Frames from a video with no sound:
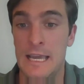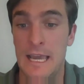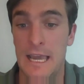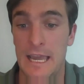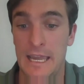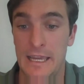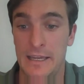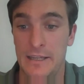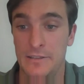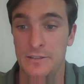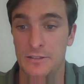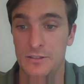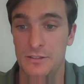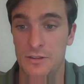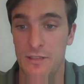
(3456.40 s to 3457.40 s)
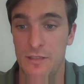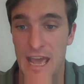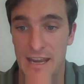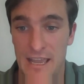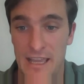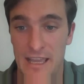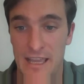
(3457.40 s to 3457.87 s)
And to
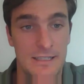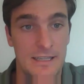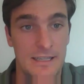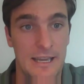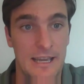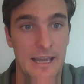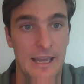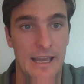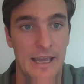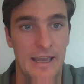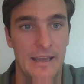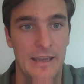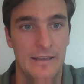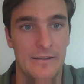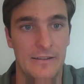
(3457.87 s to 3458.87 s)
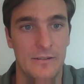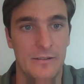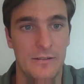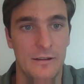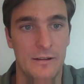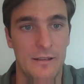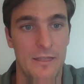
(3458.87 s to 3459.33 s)
that end,
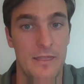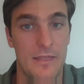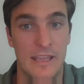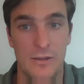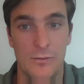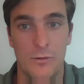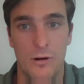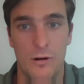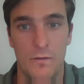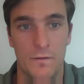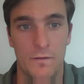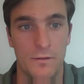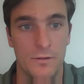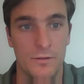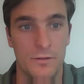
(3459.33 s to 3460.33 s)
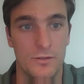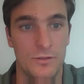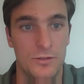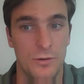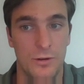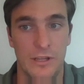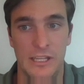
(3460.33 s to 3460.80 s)
thank you all for
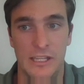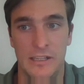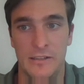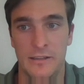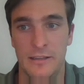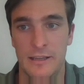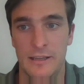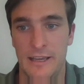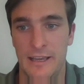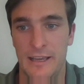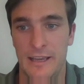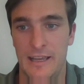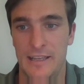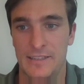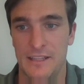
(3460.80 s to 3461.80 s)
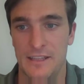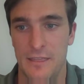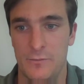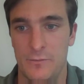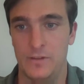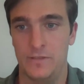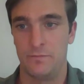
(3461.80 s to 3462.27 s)
joining. As I
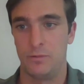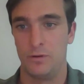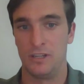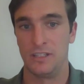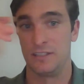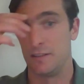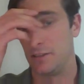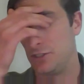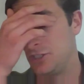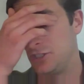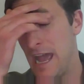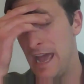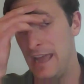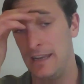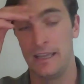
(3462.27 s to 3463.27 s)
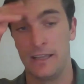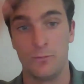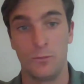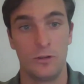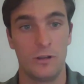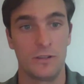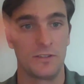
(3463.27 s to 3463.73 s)
think we've put into the chat, and
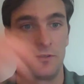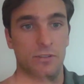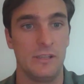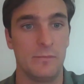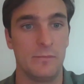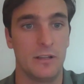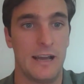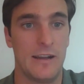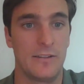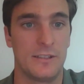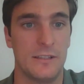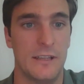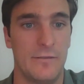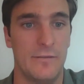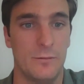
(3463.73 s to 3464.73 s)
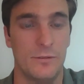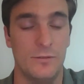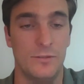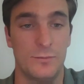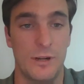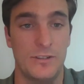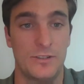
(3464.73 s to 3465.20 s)
we'll also email out to everyone
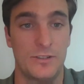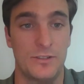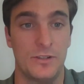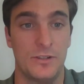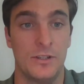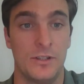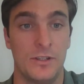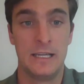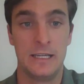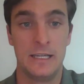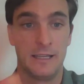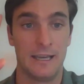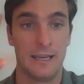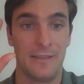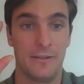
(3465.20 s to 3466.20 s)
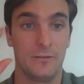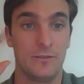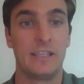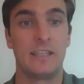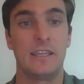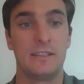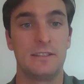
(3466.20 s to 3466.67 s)
who's registered. The
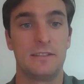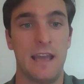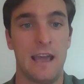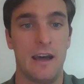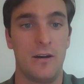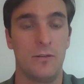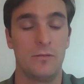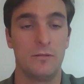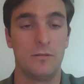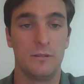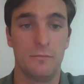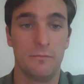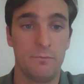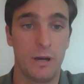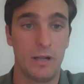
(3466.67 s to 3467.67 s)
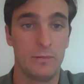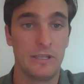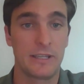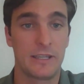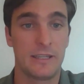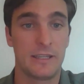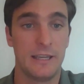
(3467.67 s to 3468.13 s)
link is now
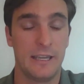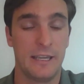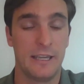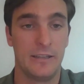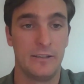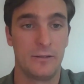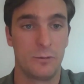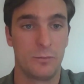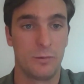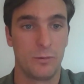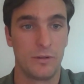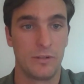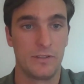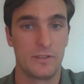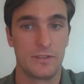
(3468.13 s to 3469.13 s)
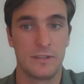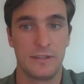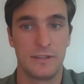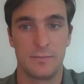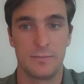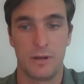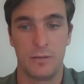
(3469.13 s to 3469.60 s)
public, and the report
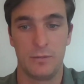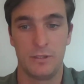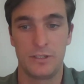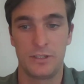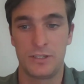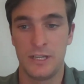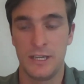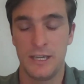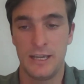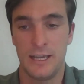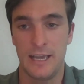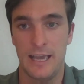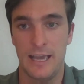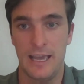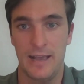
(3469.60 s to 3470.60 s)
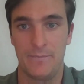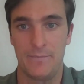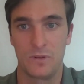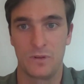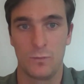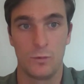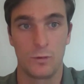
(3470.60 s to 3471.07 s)
is published.
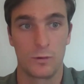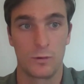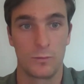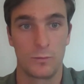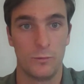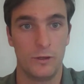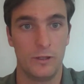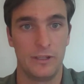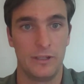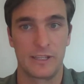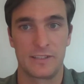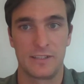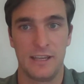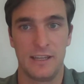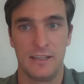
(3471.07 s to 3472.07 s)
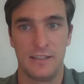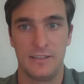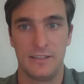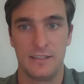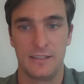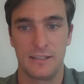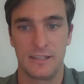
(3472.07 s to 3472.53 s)
And we're really excited
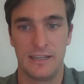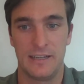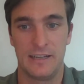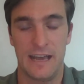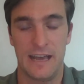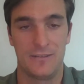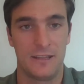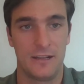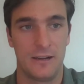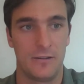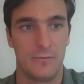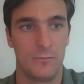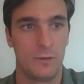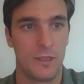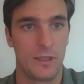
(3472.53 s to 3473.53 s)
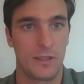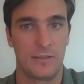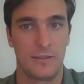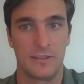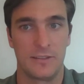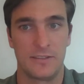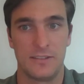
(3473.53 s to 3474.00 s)
to get it out there, and we
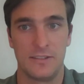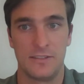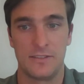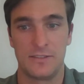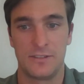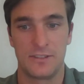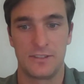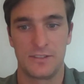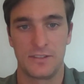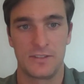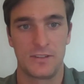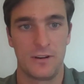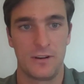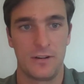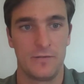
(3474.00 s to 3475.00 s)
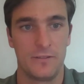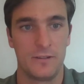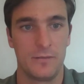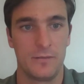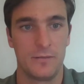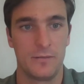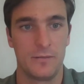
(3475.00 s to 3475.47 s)
think this is just the start of
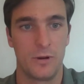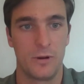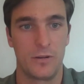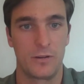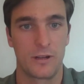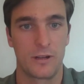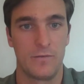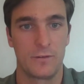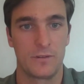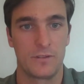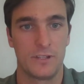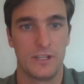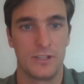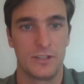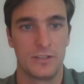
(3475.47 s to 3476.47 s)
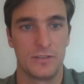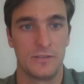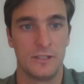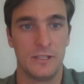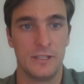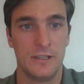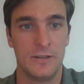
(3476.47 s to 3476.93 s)
a broader
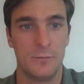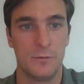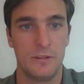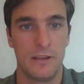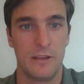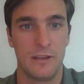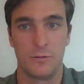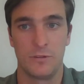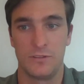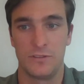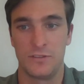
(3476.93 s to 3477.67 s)
conversation with everyone.